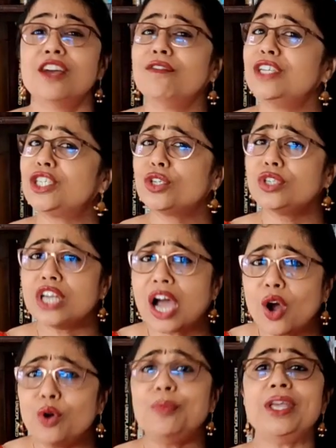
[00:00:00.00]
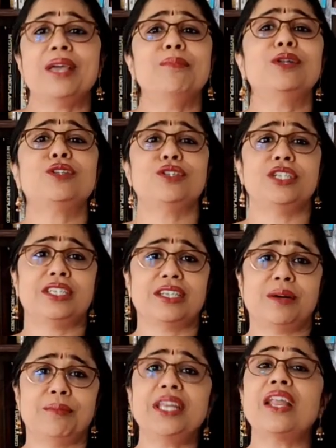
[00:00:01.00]
We should now be able to
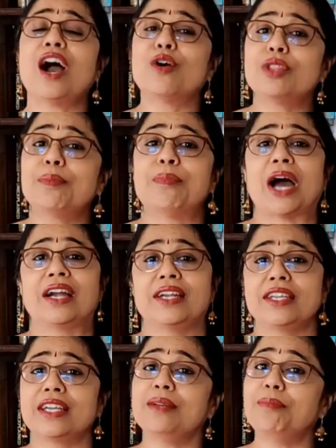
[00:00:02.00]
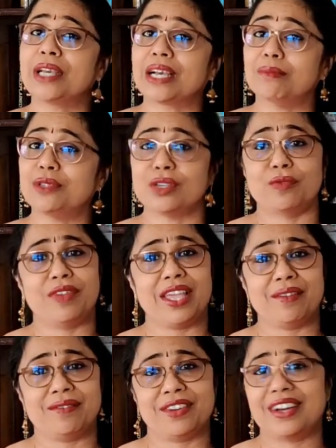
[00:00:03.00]
determine how the particle becomes a
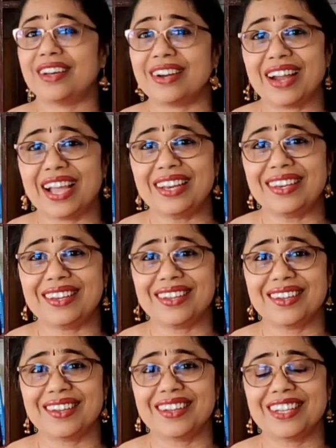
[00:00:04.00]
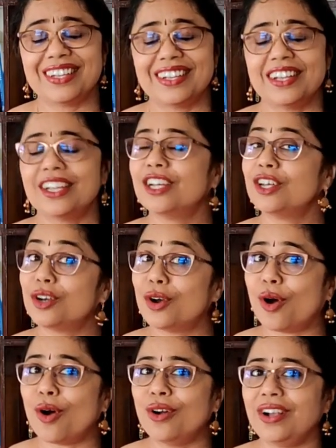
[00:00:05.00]
wave, right?
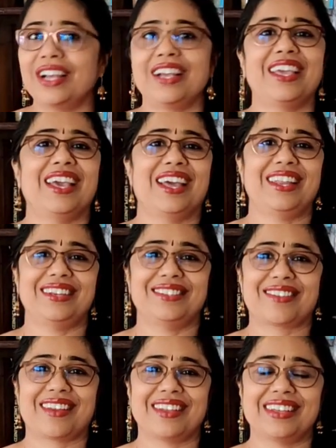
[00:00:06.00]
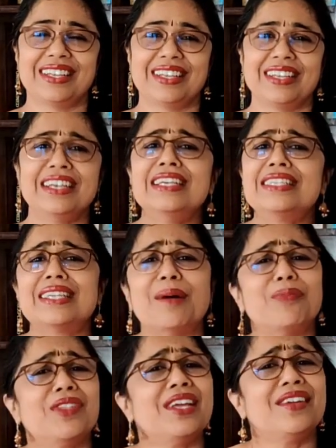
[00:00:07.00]
Wrong again.
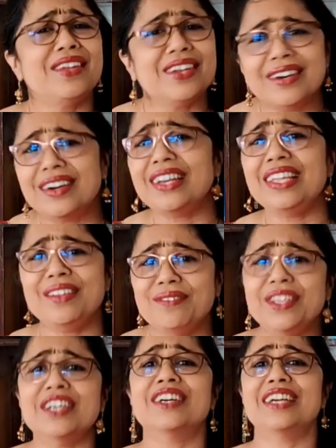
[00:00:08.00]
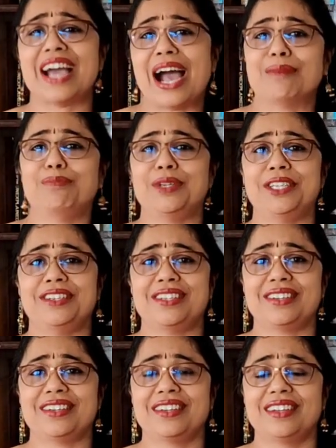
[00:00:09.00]
Something really weird happened.
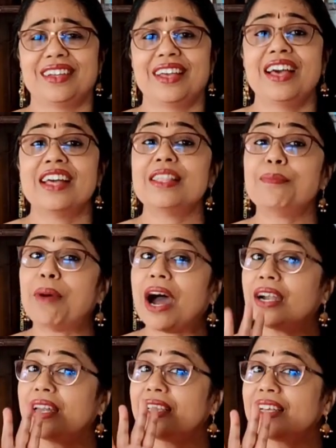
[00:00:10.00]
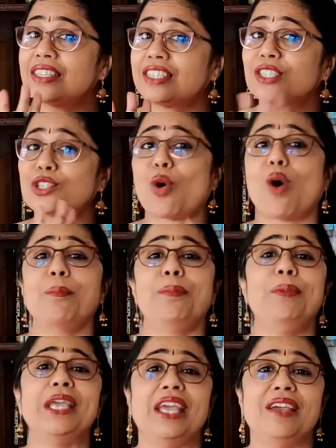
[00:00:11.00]
The particles stopped
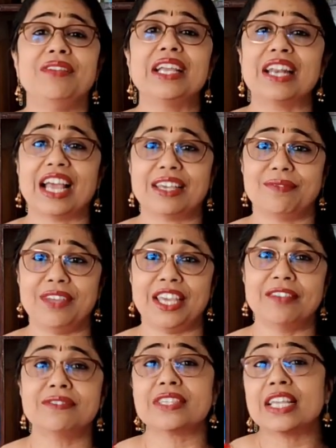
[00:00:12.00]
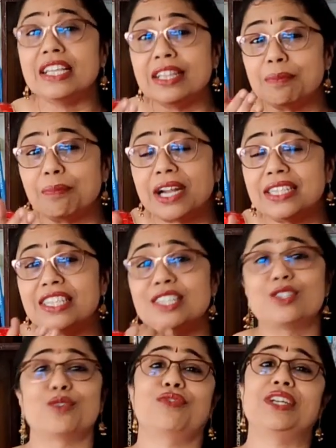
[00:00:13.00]
behaving like waves in the
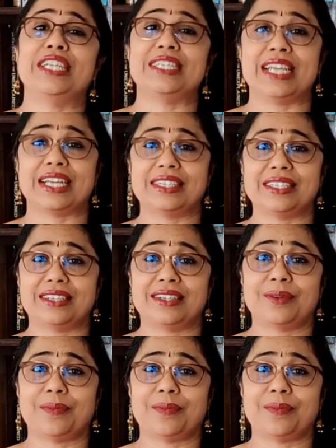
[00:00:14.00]
presence of a detector.